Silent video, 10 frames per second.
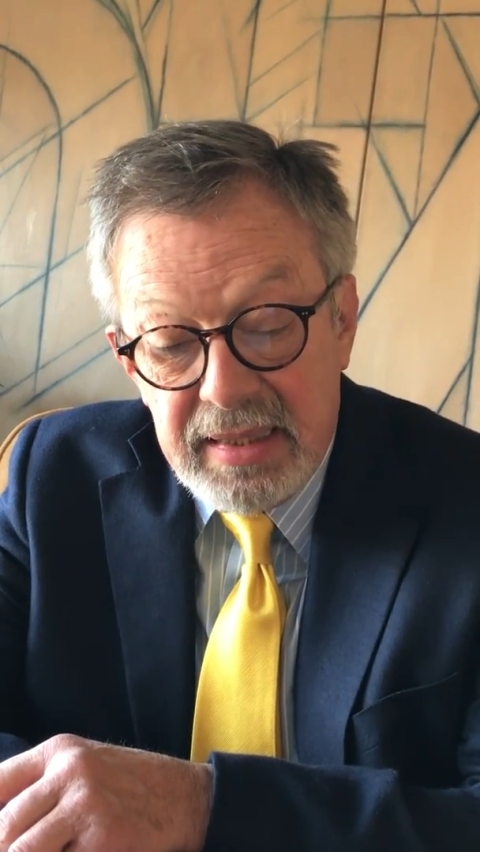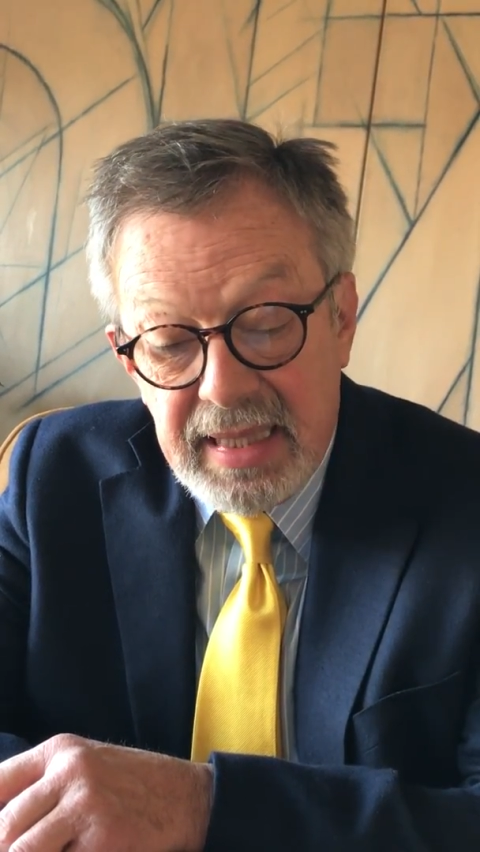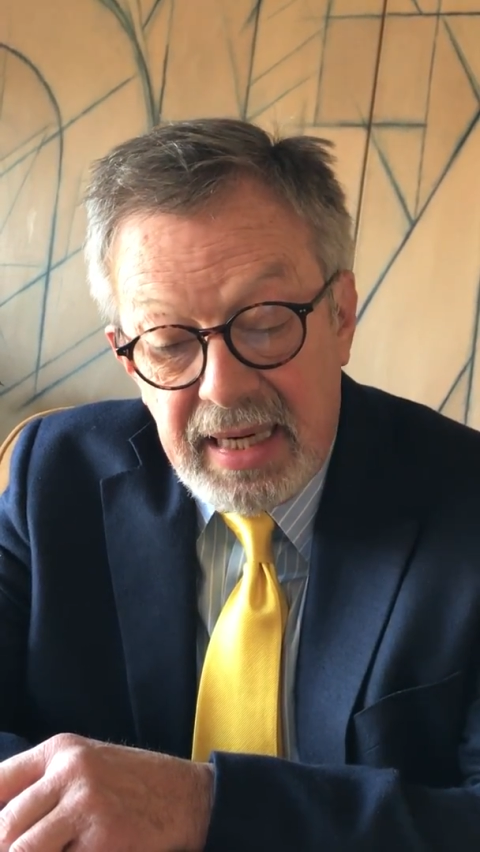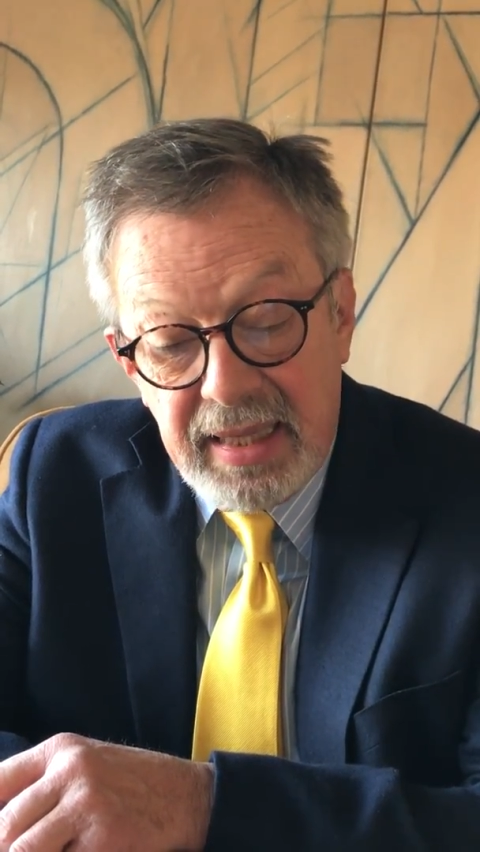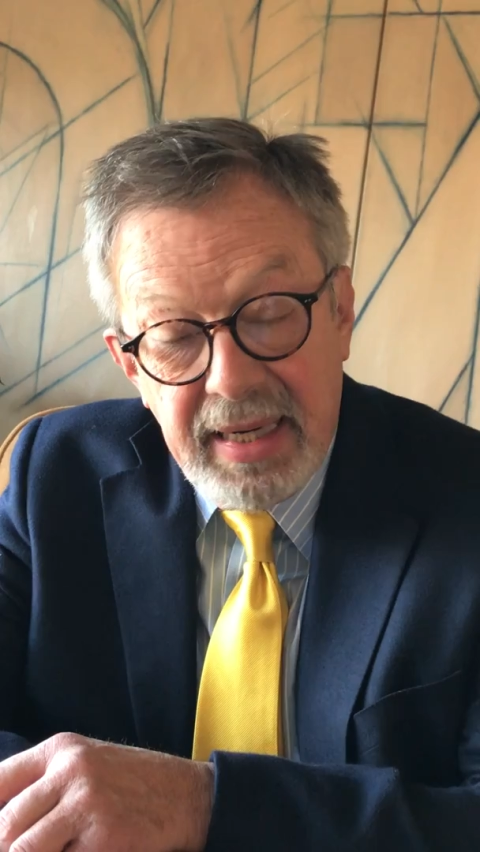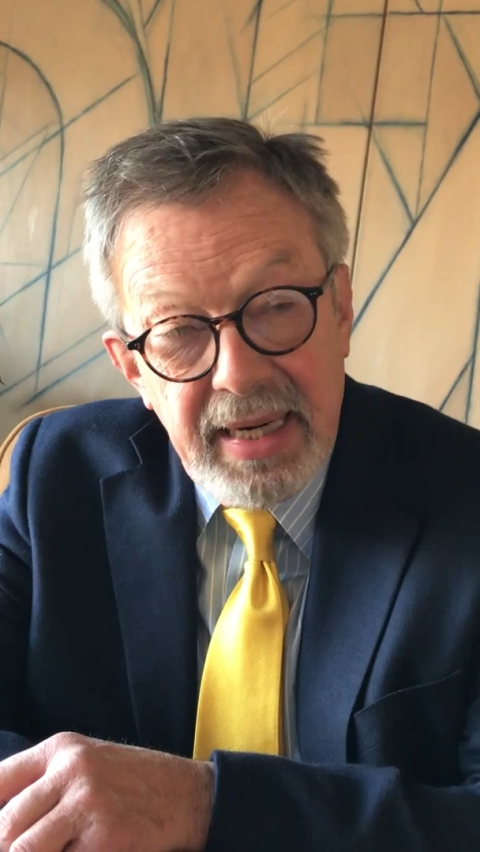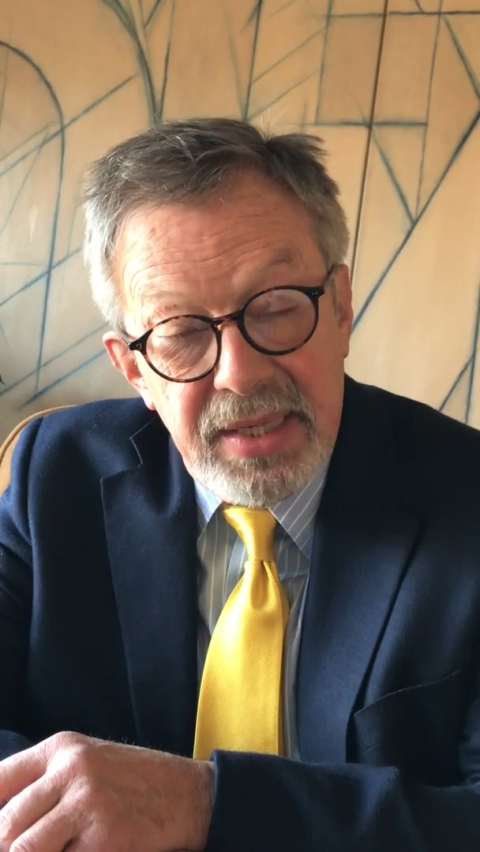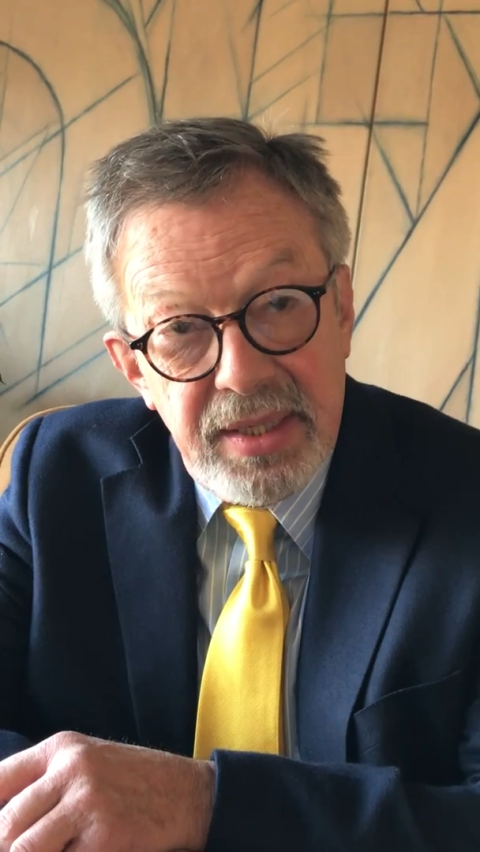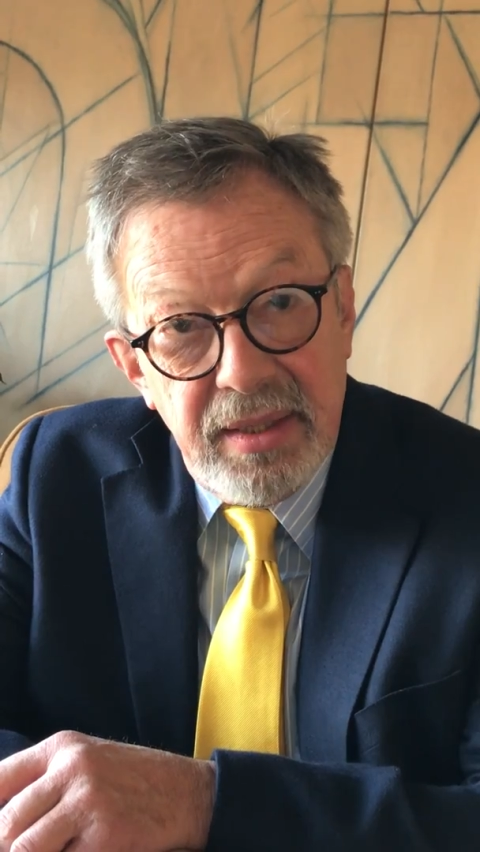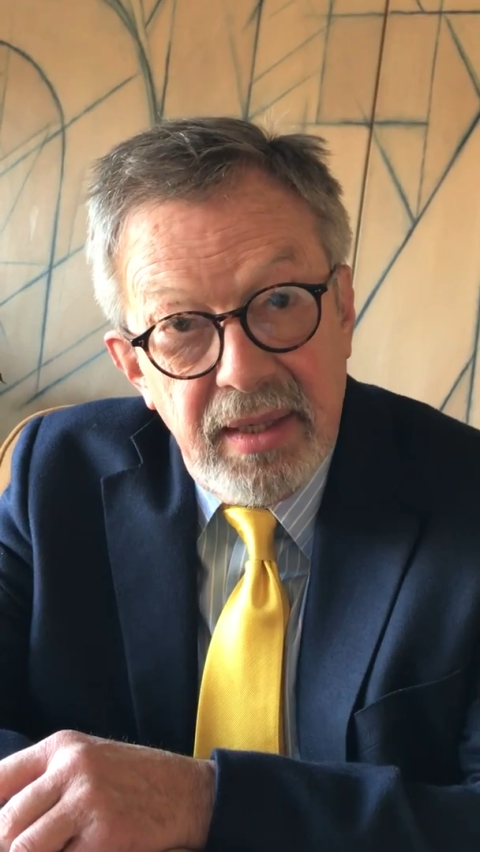
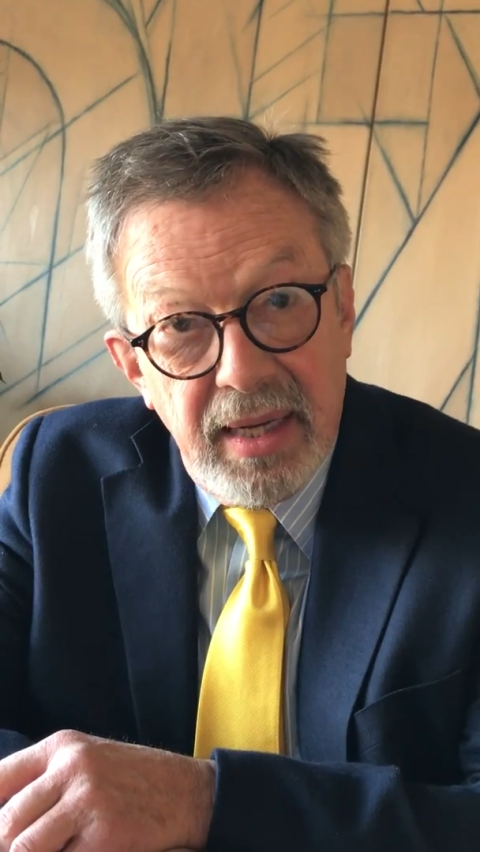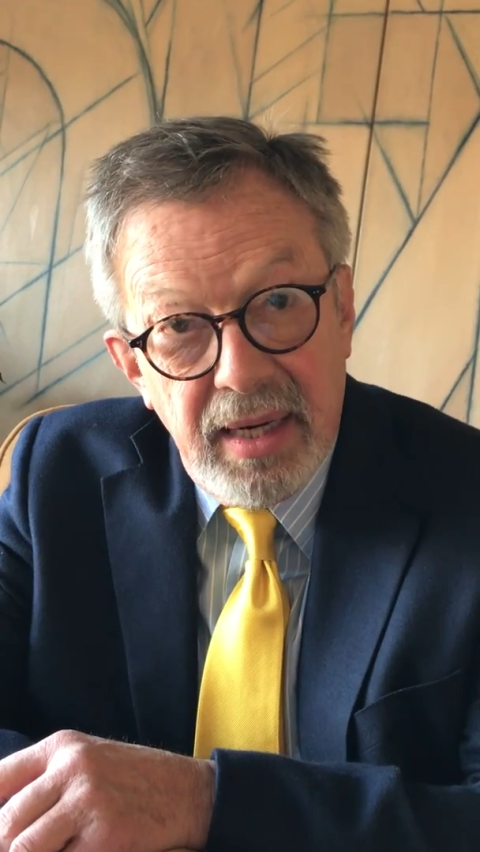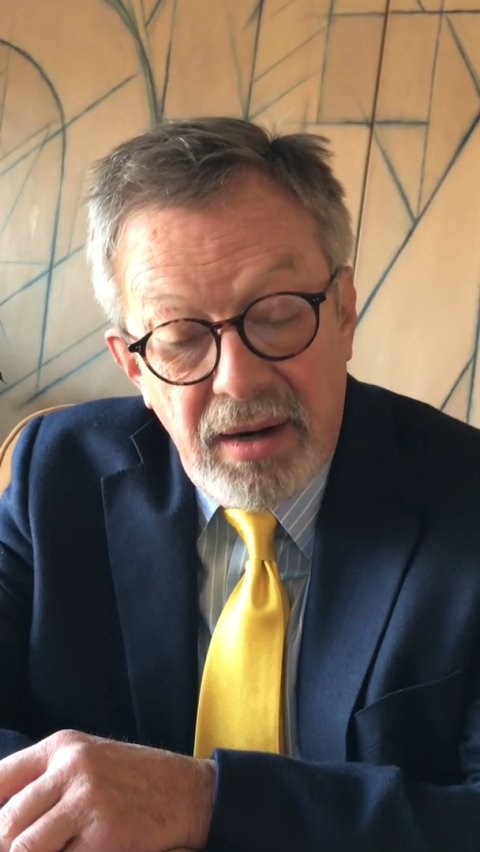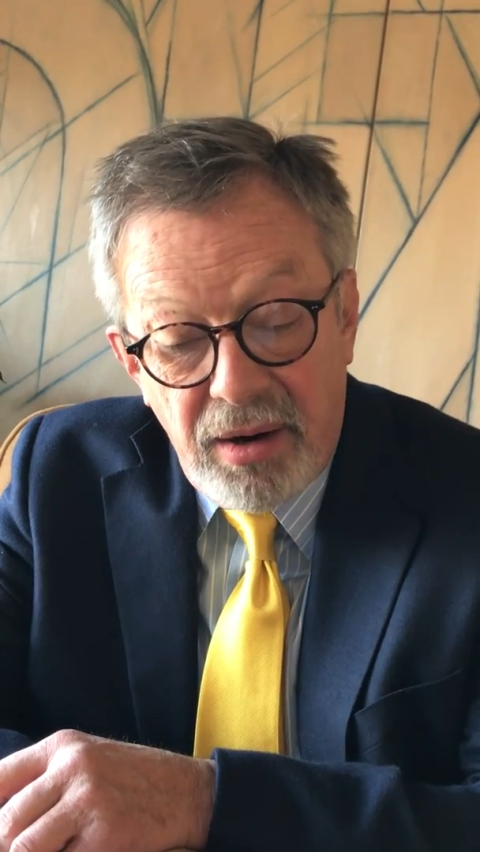dedication and